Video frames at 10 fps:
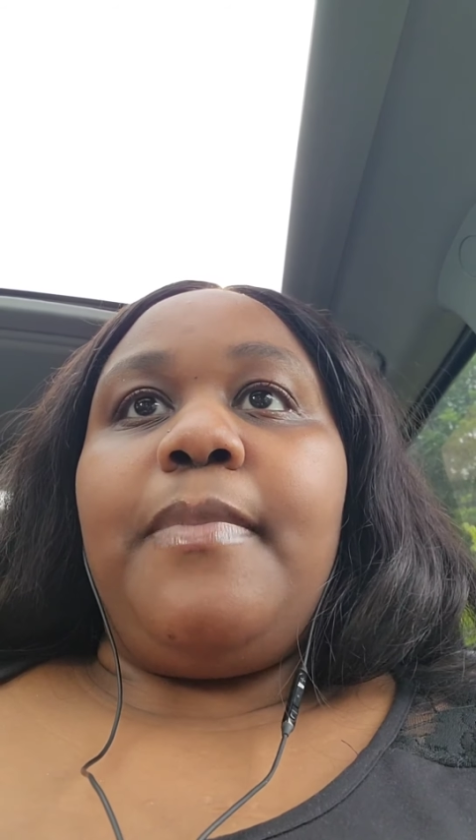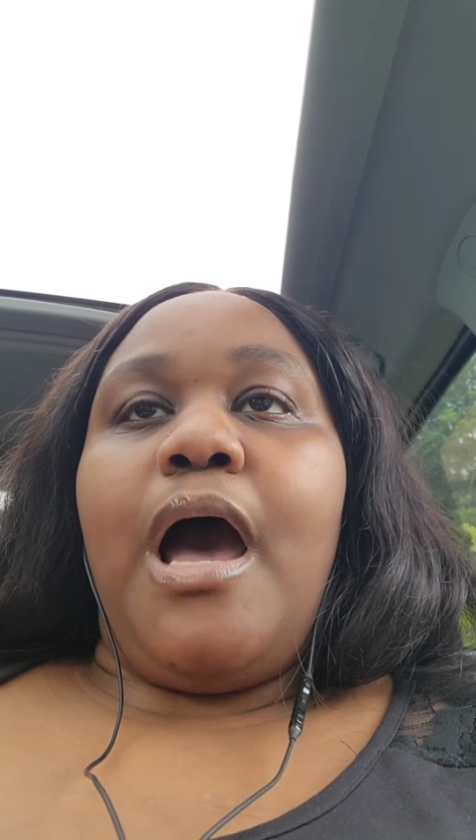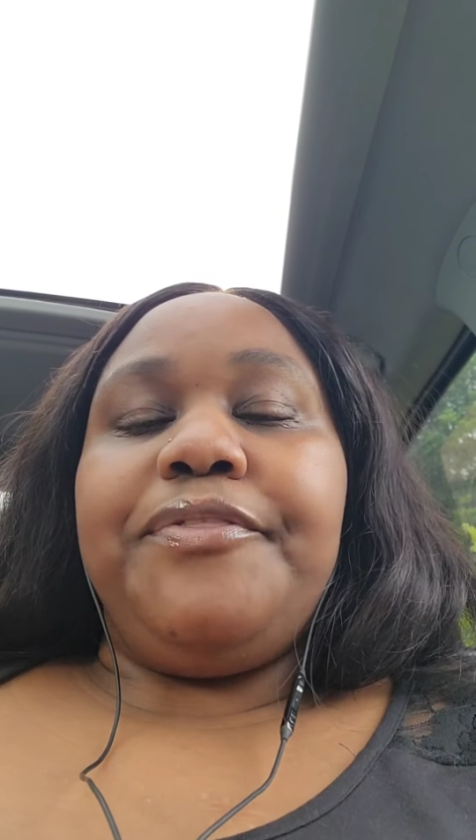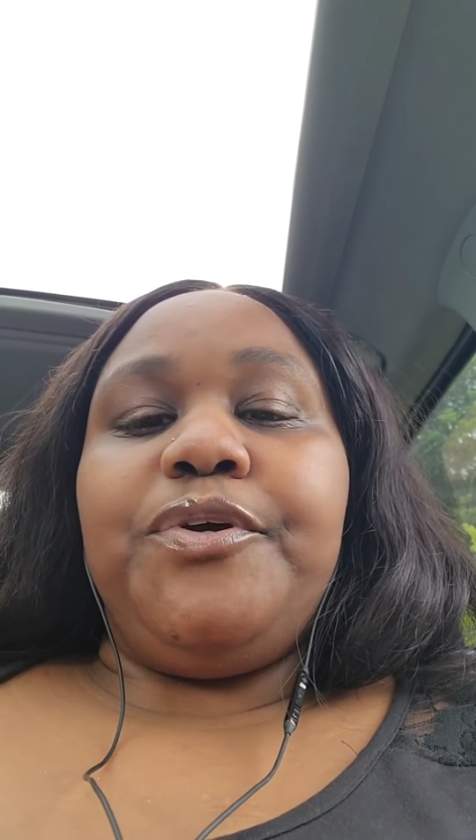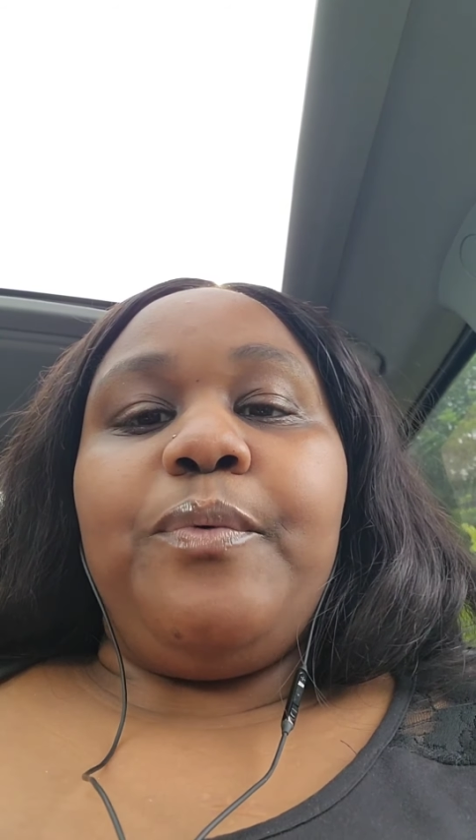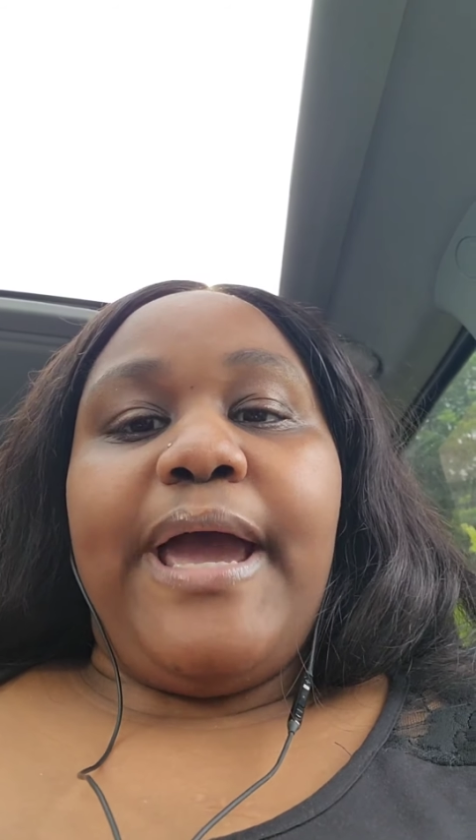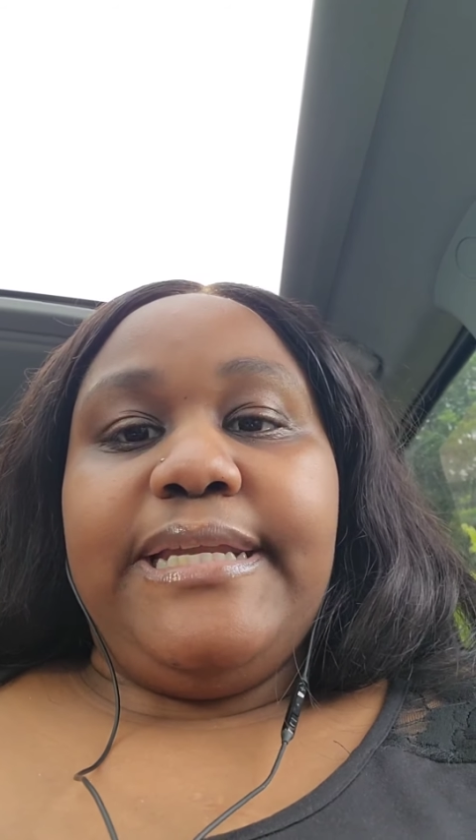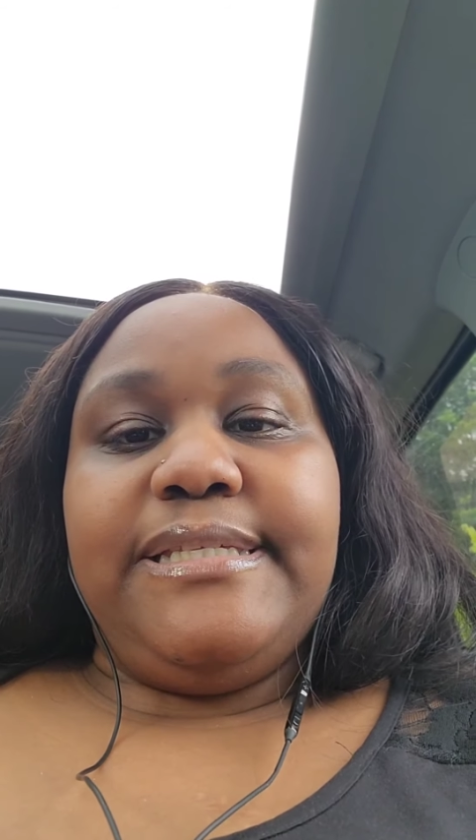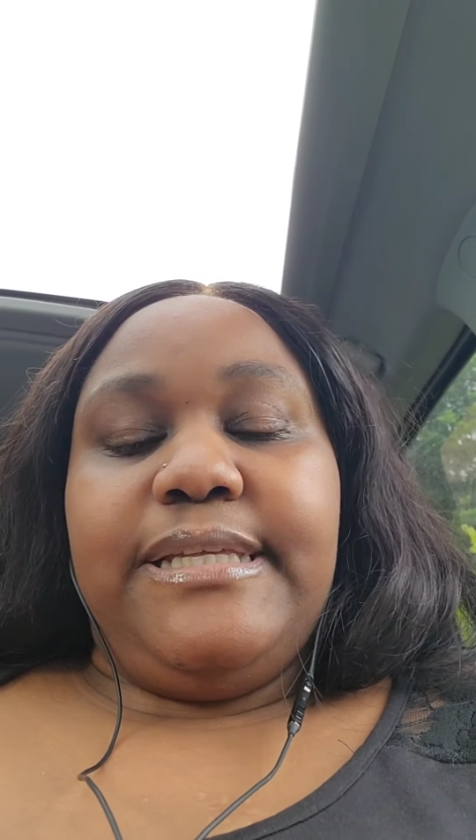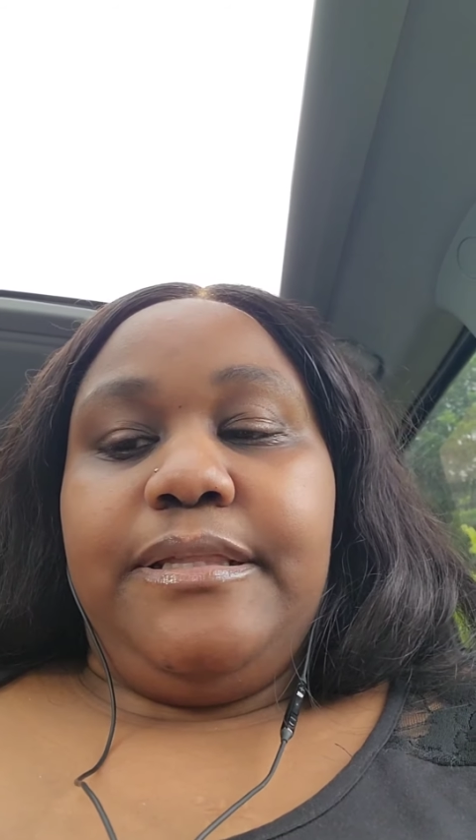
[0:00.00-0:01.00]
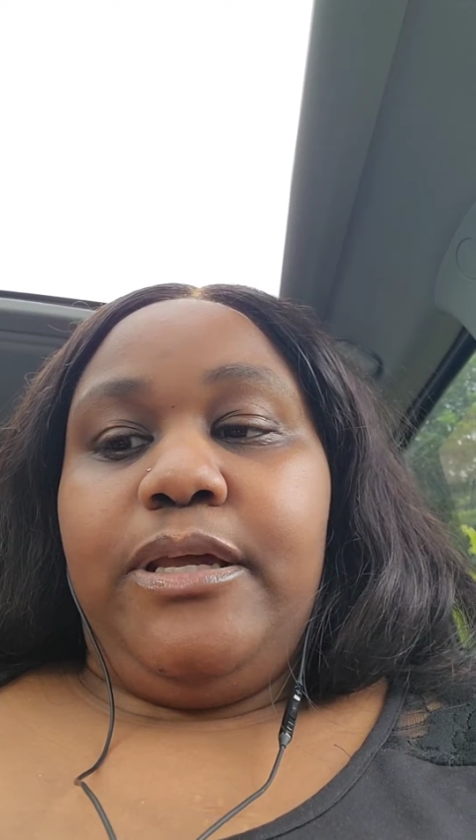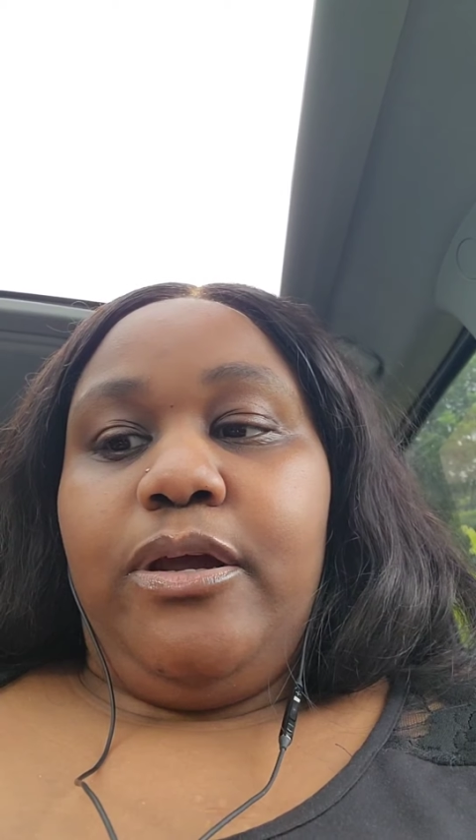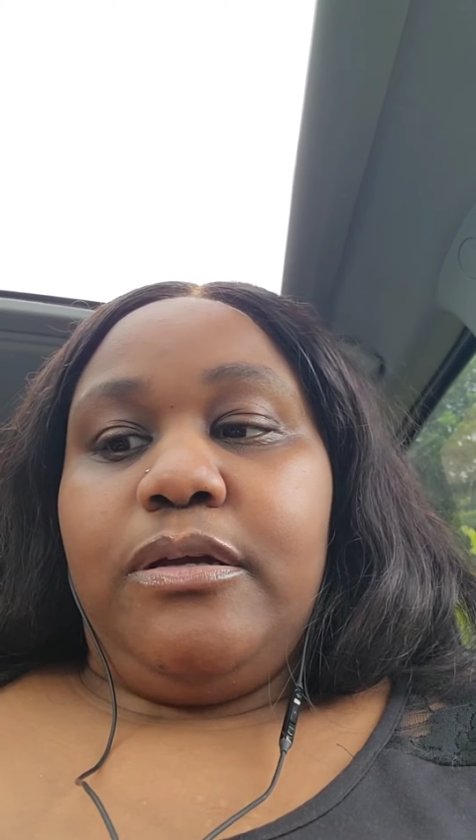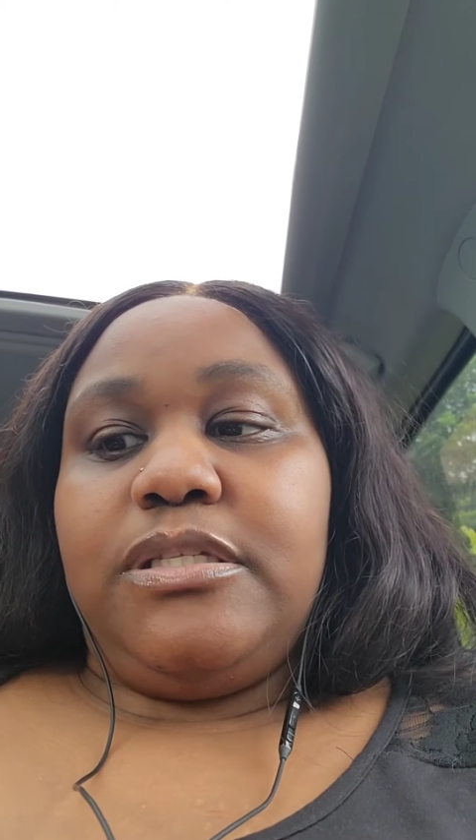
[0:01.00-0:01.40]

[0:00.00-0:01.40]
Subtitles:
arthritis in there.